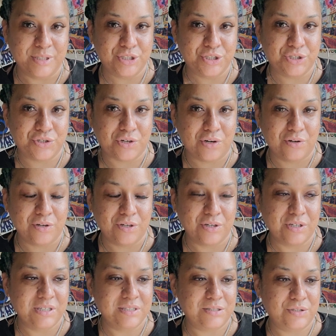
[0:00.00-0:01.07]
stronger,
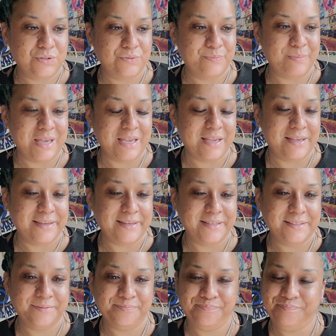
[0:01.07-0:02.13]
is to make
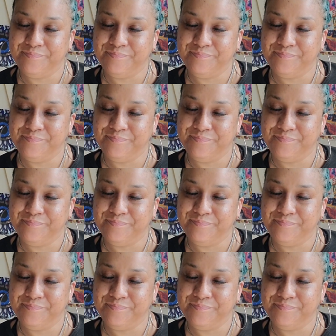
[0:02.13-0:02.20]
it